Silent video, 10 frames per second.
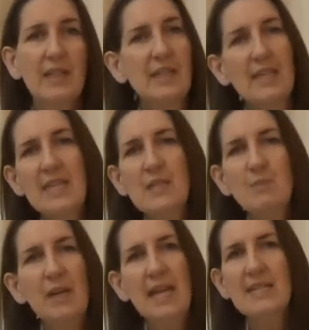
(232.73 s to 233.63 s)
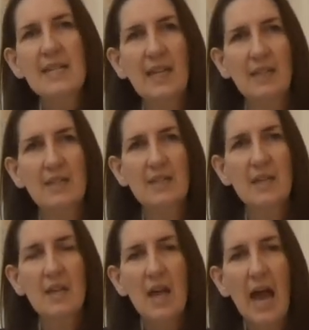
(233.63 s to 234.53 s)
these blessings
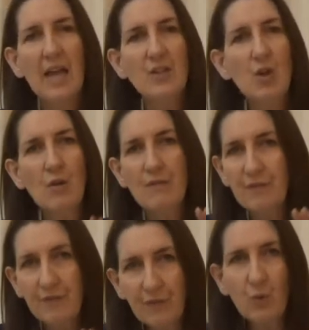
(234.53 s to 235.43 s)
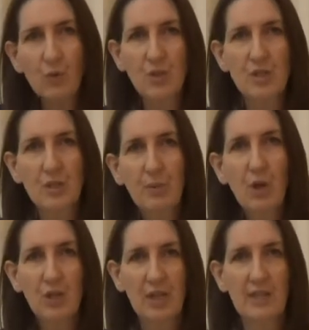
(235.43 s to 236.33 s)
are not forced
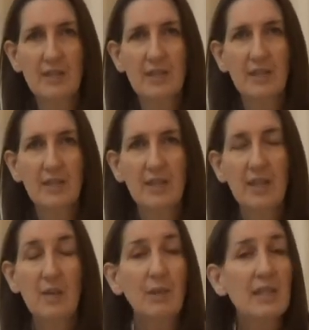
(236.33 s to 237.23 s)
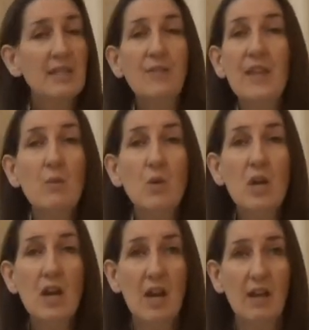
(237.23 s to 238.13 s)
upon us, because if they
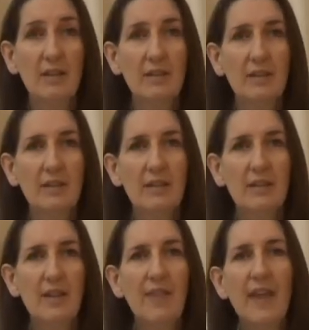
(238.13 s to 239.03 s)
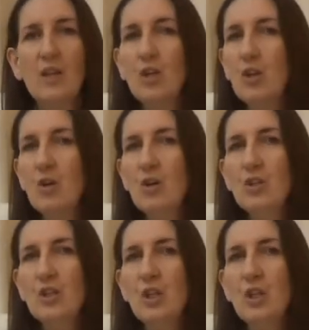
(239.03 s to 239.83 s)
were, then God